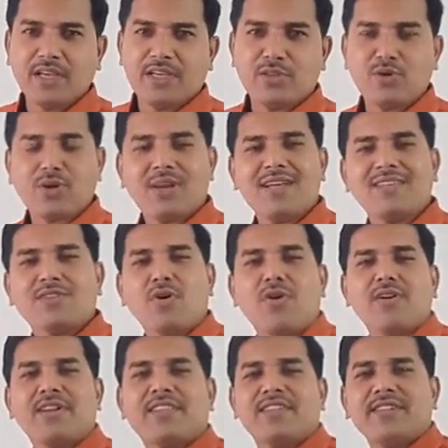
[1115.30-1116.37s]
So class
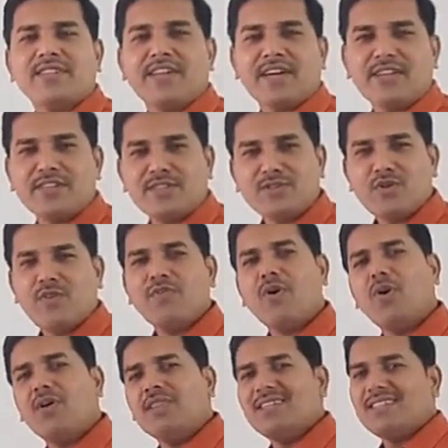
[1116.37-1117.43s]
Chondrichthys consists of
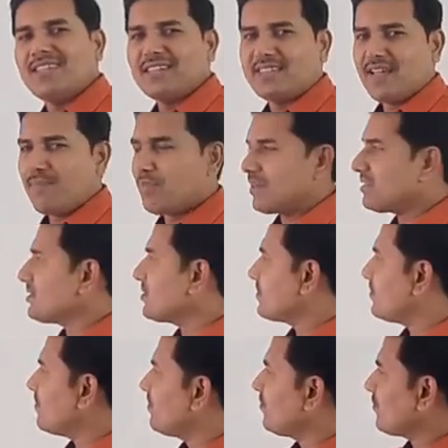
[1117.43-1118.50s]
all these examples:
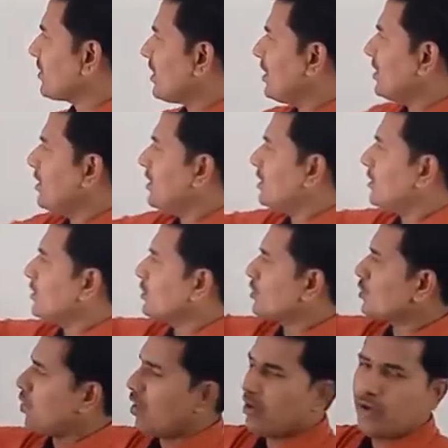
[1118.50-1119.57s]

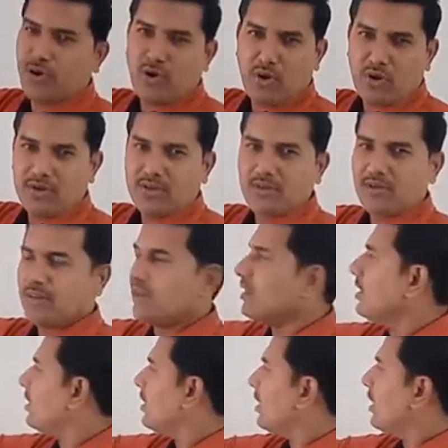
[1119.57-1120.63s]
Scoliodon,
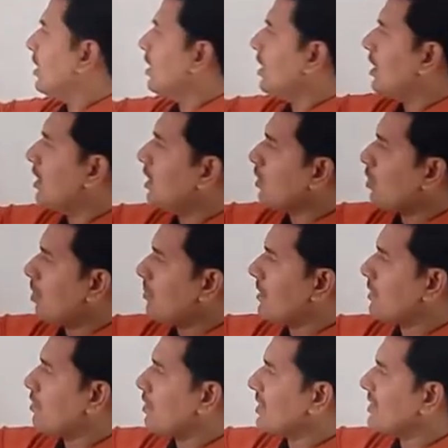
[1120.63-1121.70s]
commonly
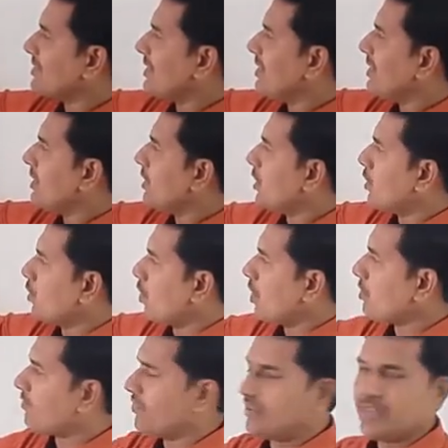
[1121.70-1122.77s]
called as a
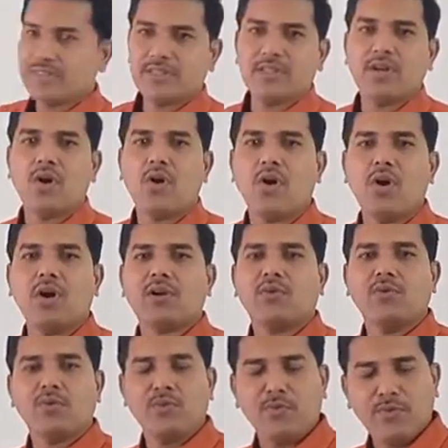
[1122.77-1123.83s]
dogfish, or
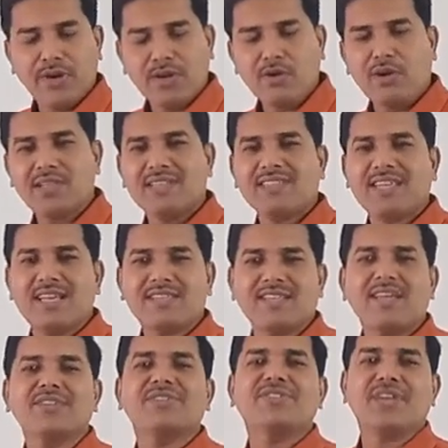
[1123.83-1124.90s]
we call this as
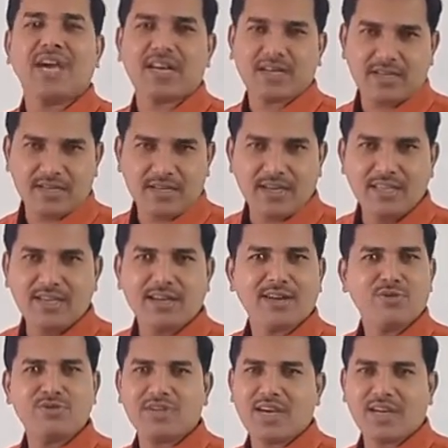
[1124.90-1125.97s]
a shark. Idukka
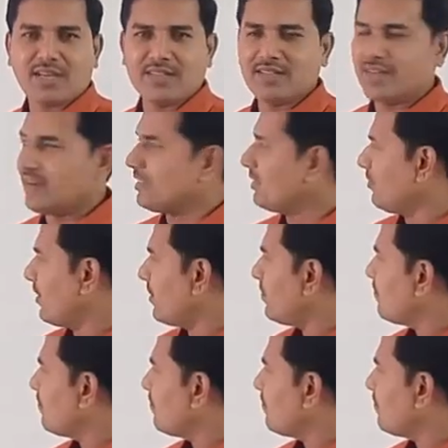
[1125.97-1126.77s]
naavu shark antu karithivi.